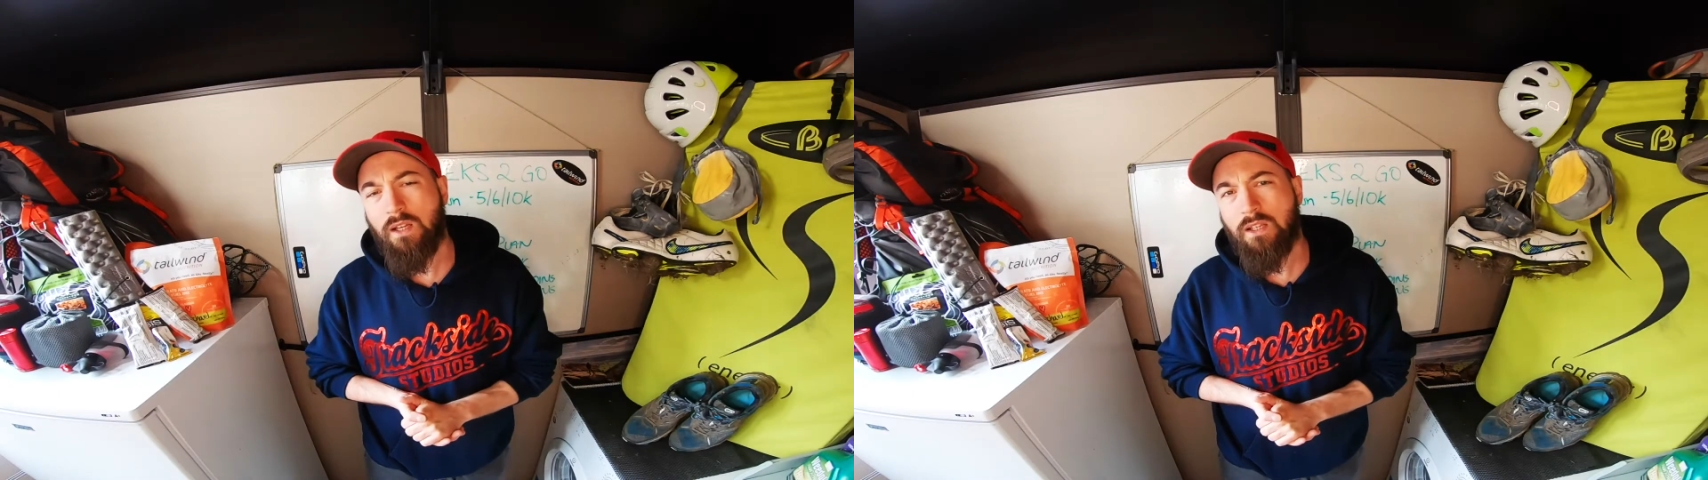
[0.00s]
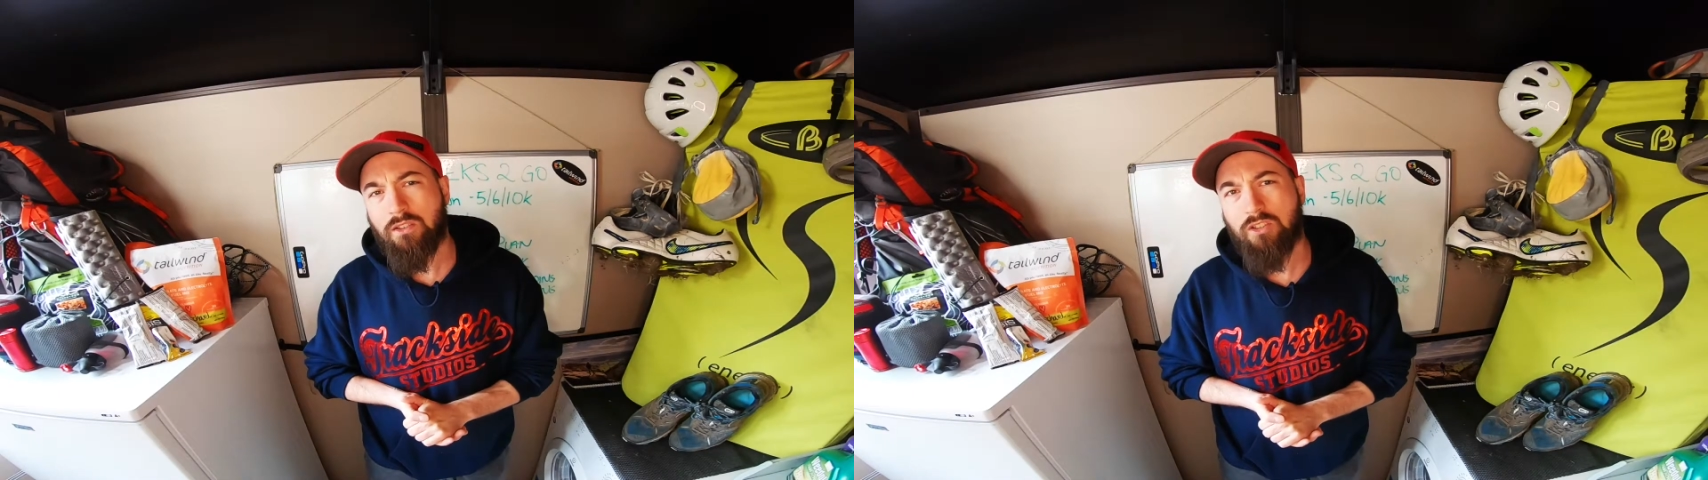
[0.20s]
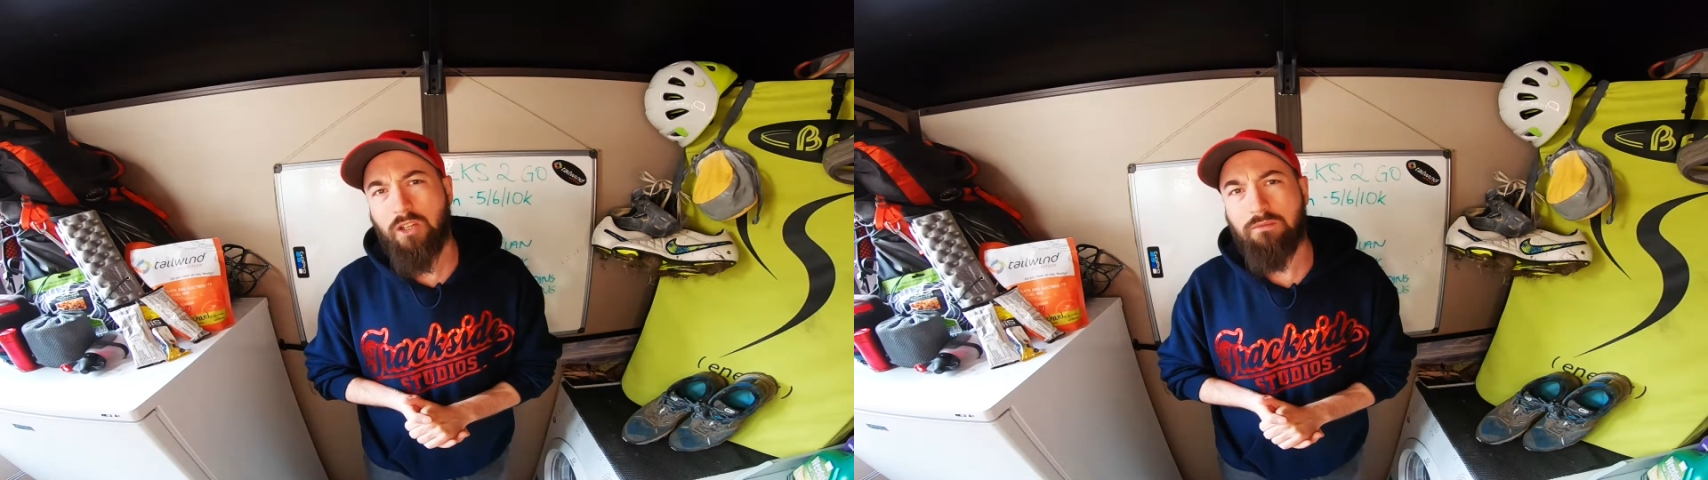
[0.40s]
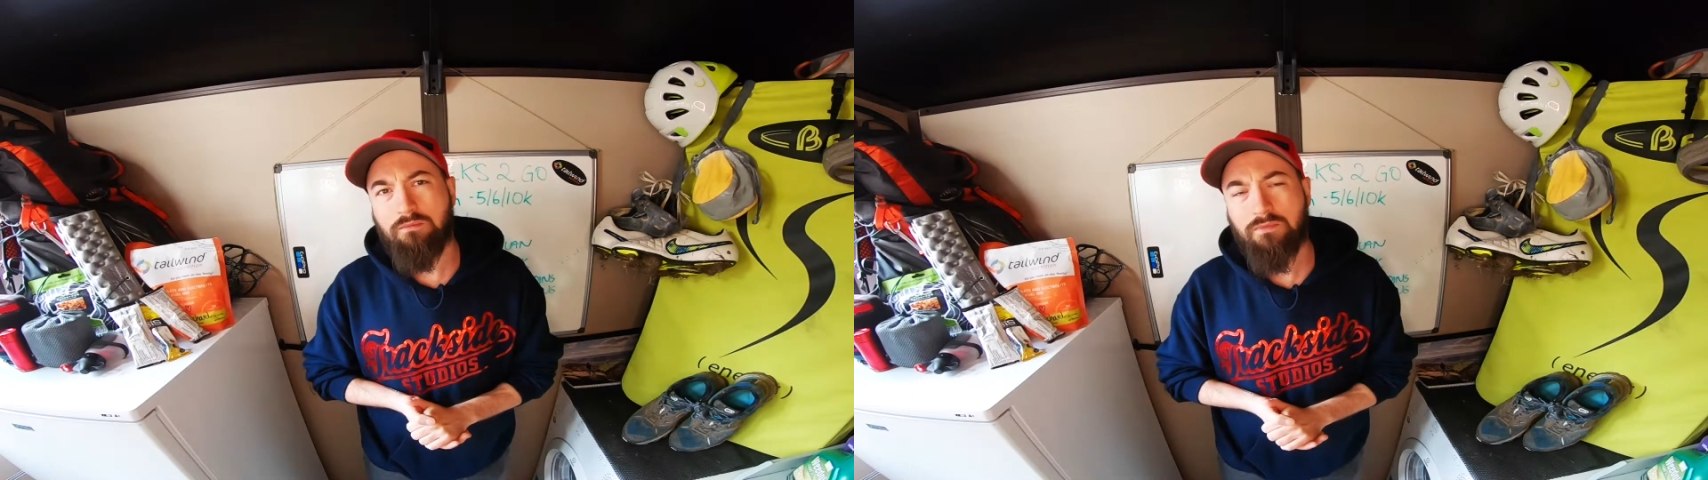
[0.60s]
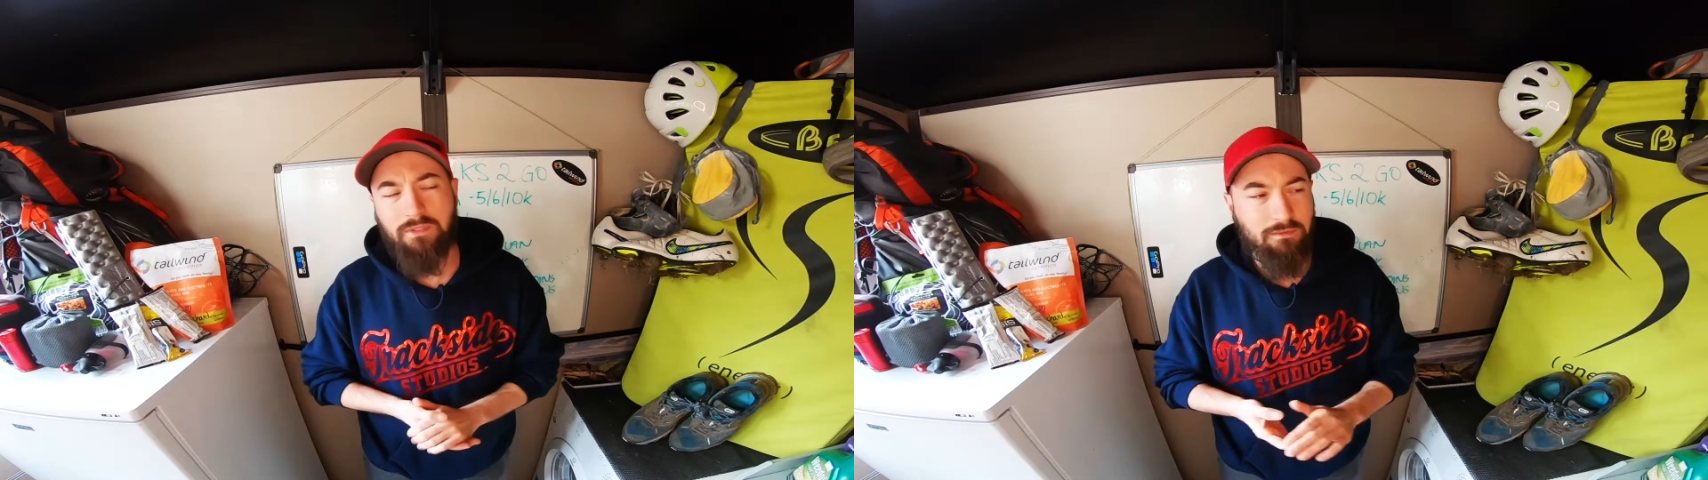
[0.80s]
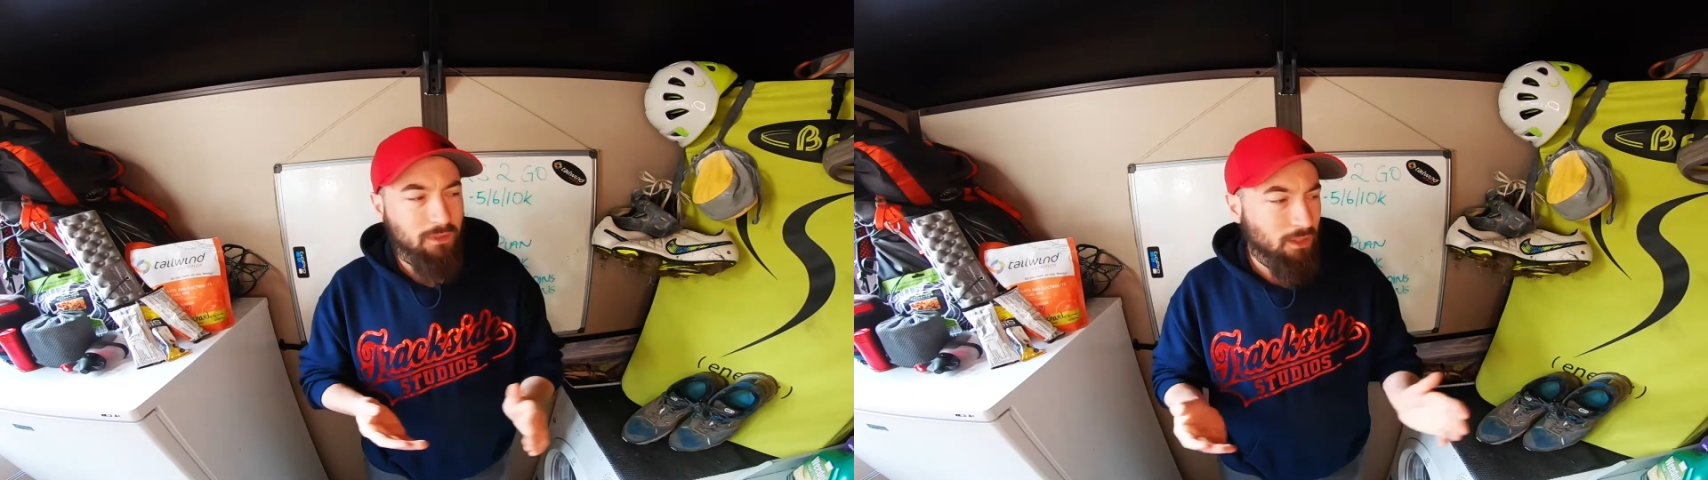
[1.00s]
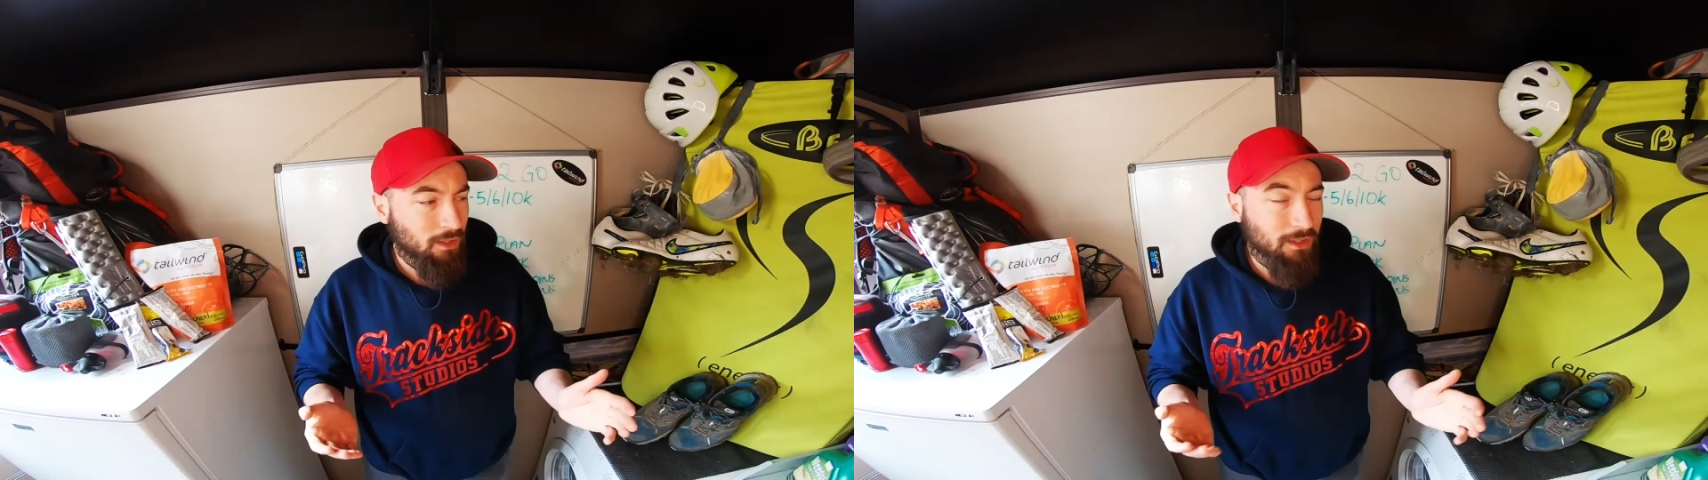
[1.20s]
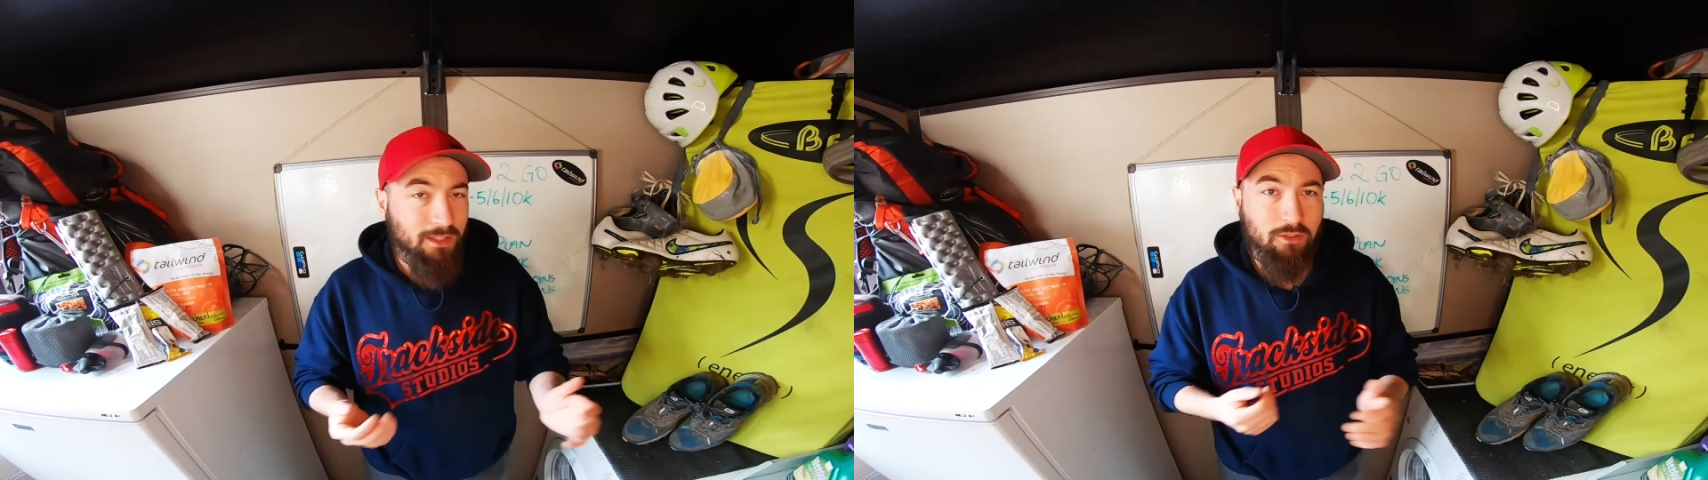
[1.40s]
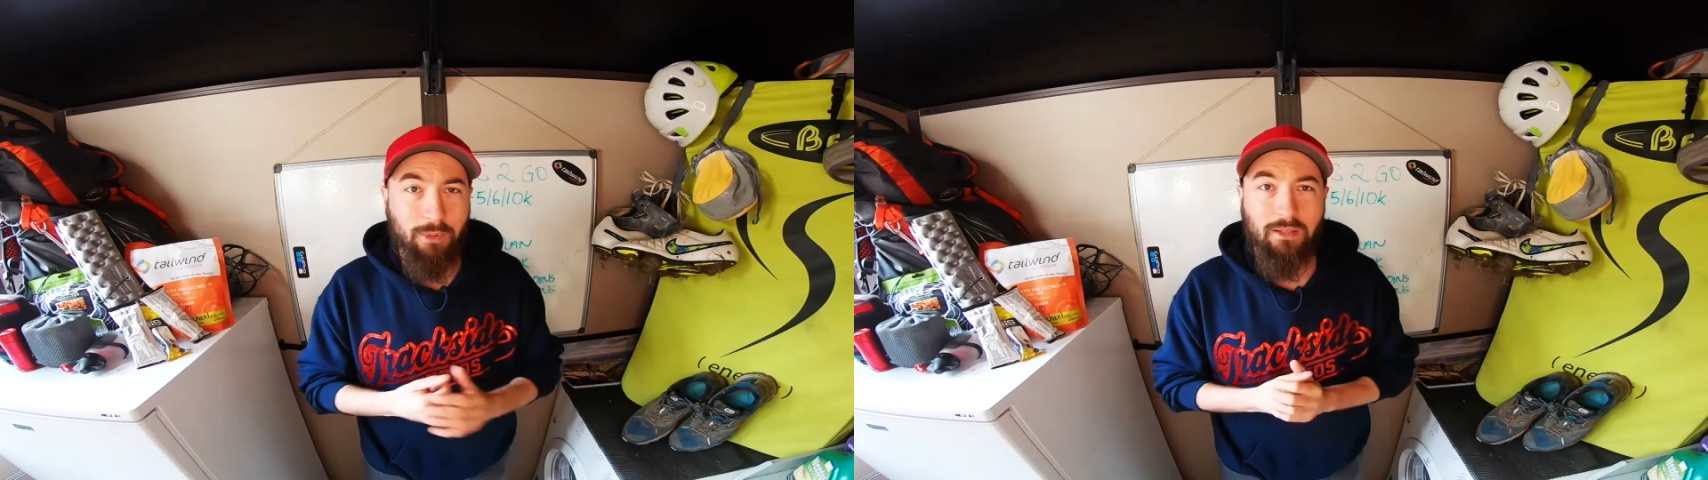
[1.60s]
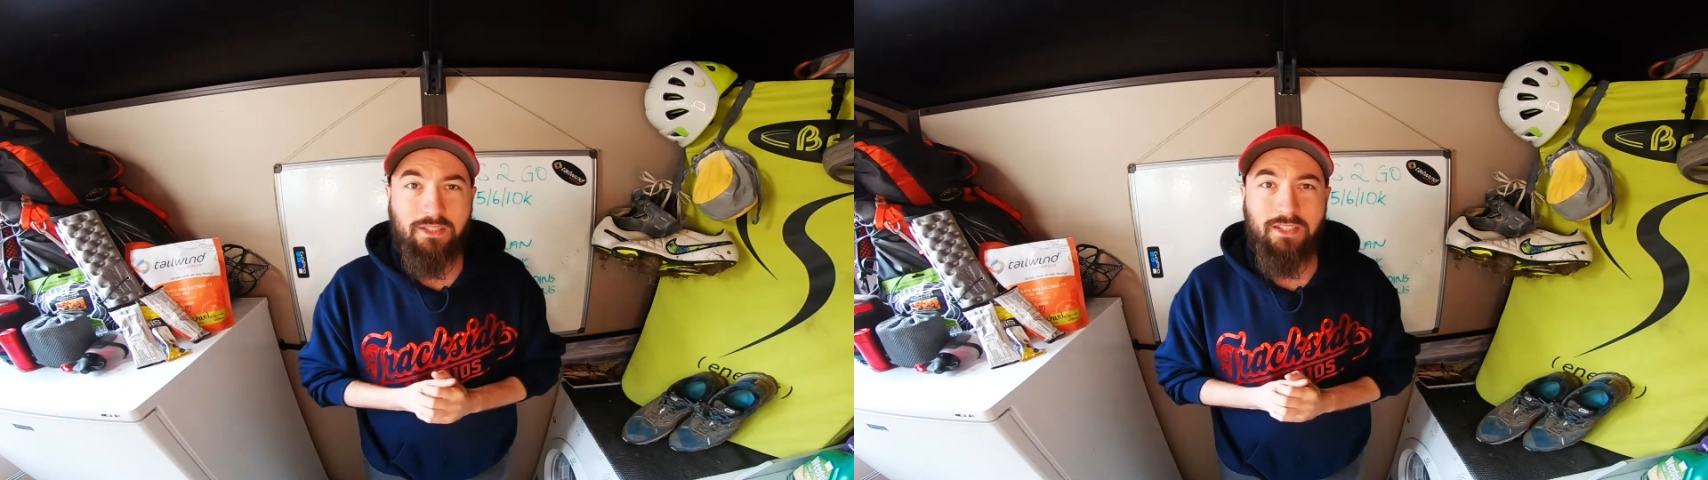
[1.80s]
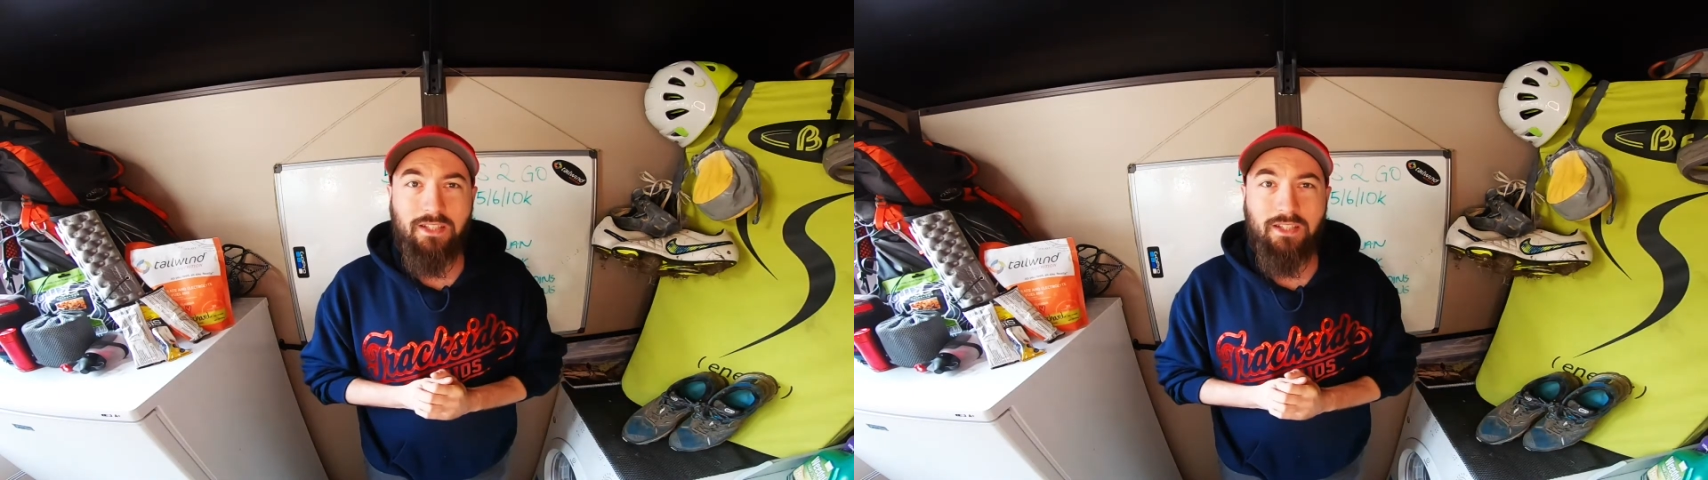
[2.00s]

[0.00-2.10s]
So that's about it,